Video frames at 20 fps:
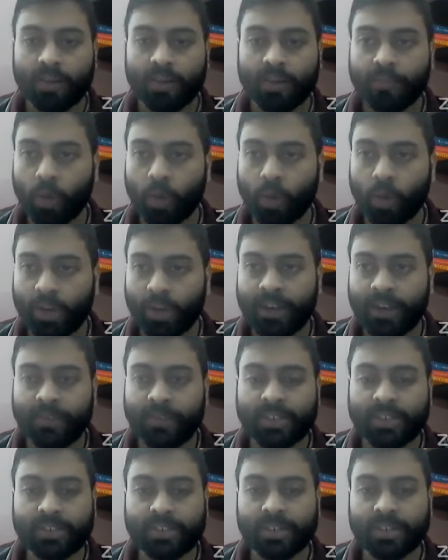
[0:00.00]
foreign
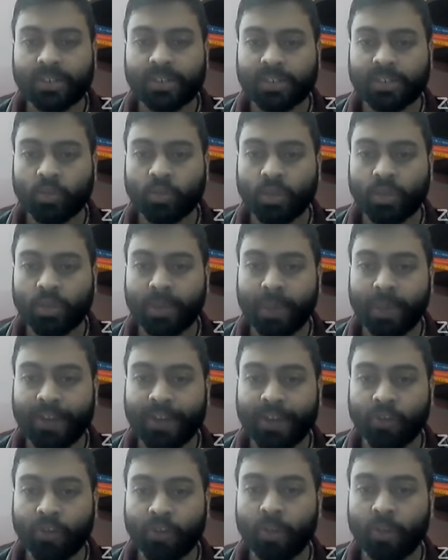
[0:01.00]
investors, so they
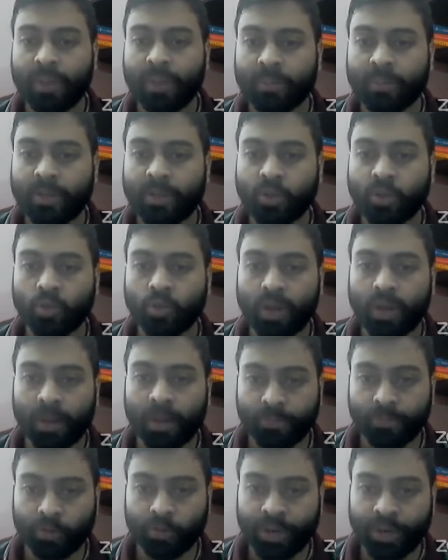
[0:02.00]
might not be able to
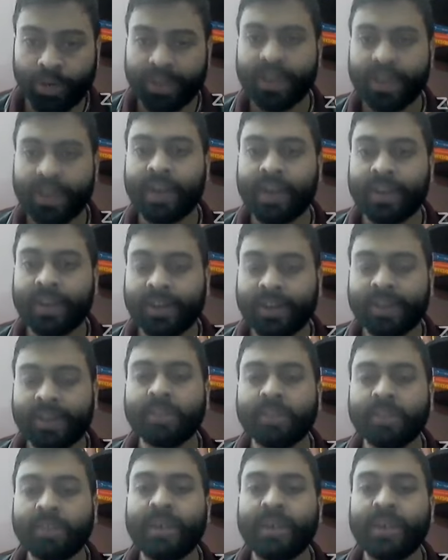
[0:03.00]
come to India and
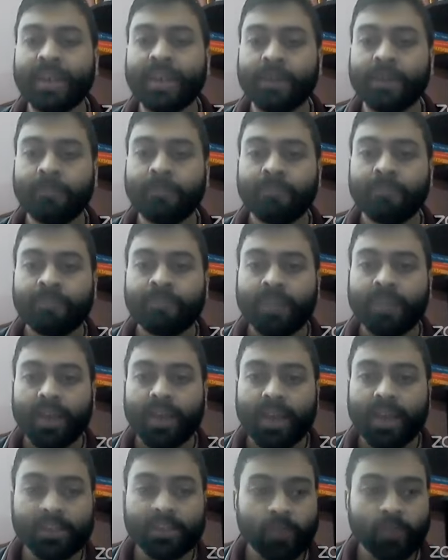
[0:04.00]
attend the meeting,
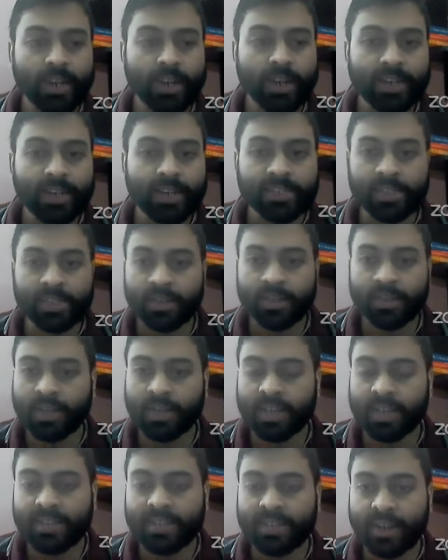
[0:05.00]
as well as
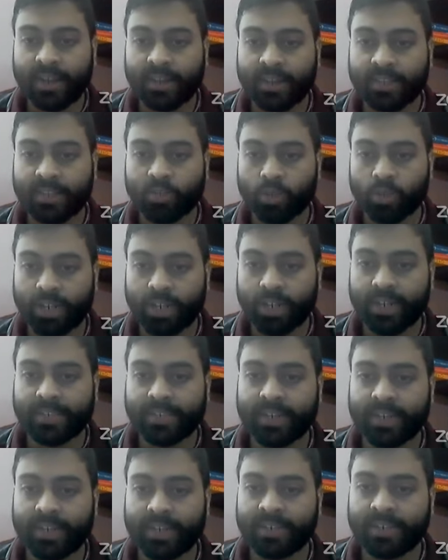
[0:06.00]
considering the social
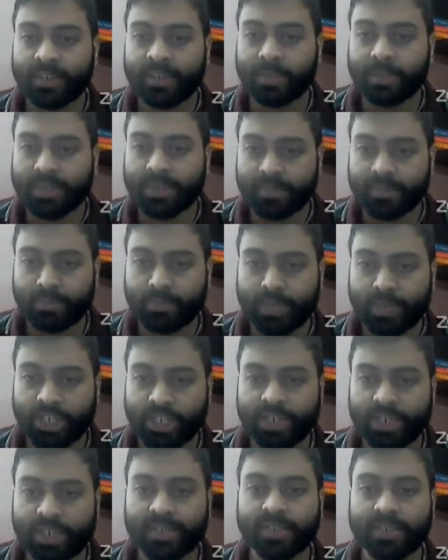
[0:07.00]
distancing
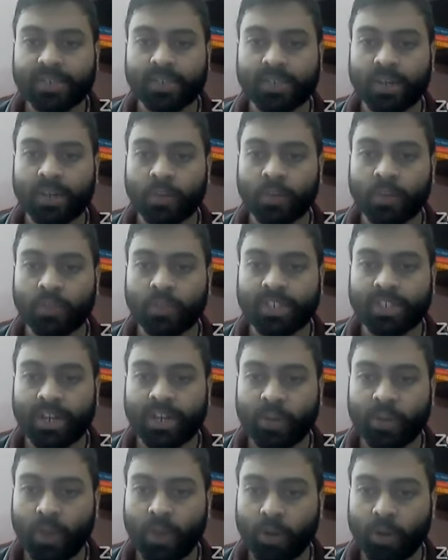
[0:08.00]
measures which are
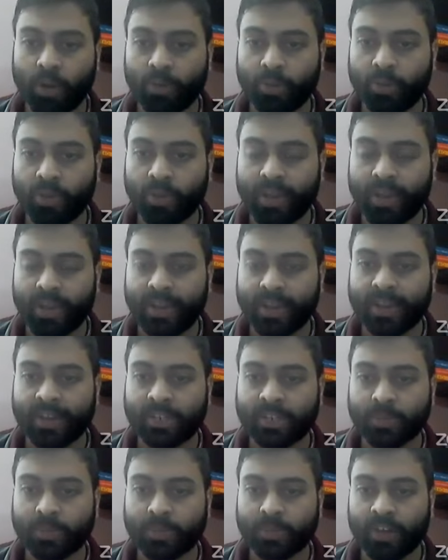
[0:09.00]
required to be taken
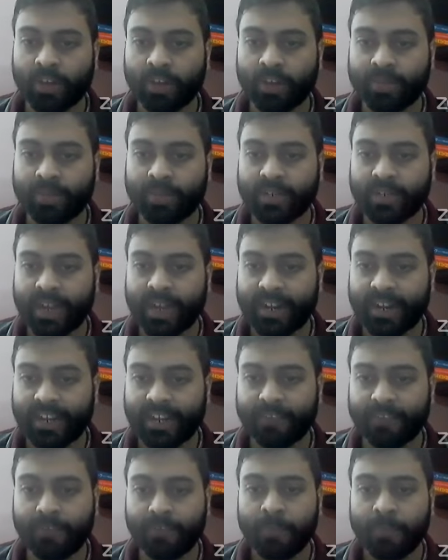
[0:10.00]
as per the government
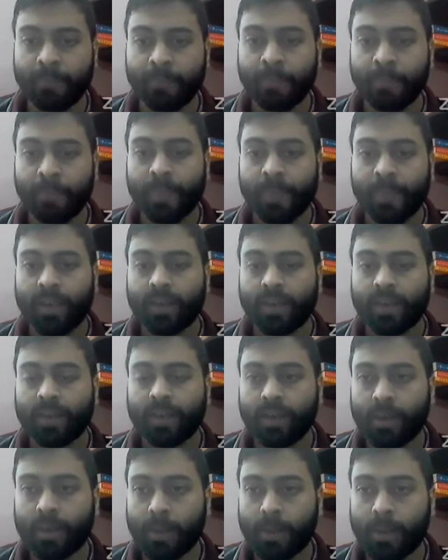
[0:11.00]
directive.
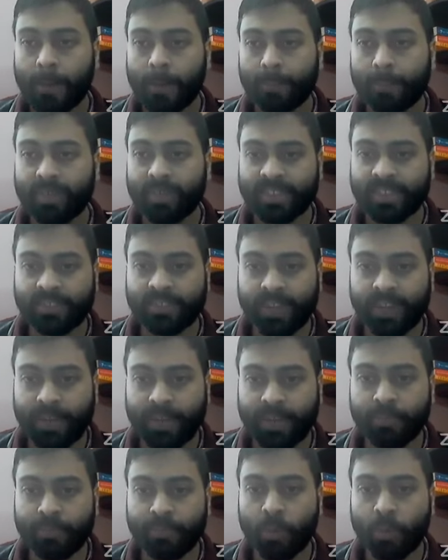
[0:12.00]
This is
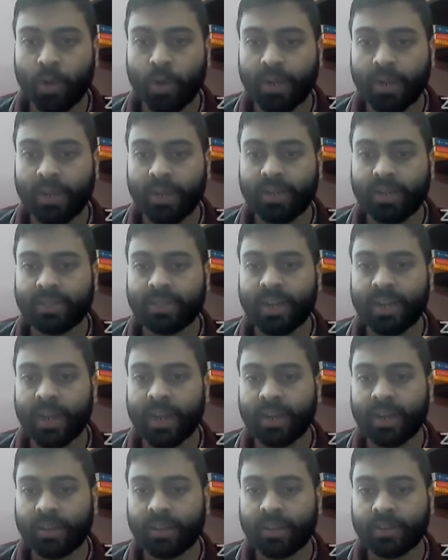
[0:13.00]
very important
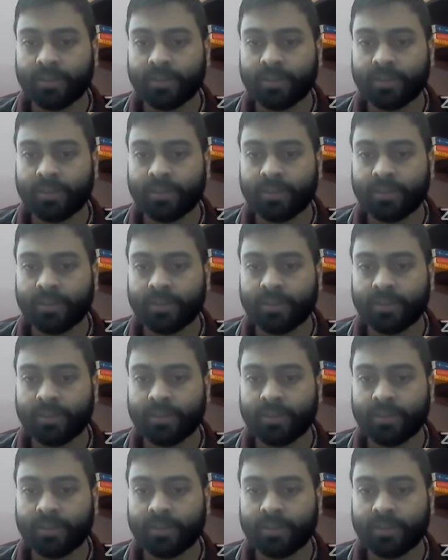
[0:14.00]
that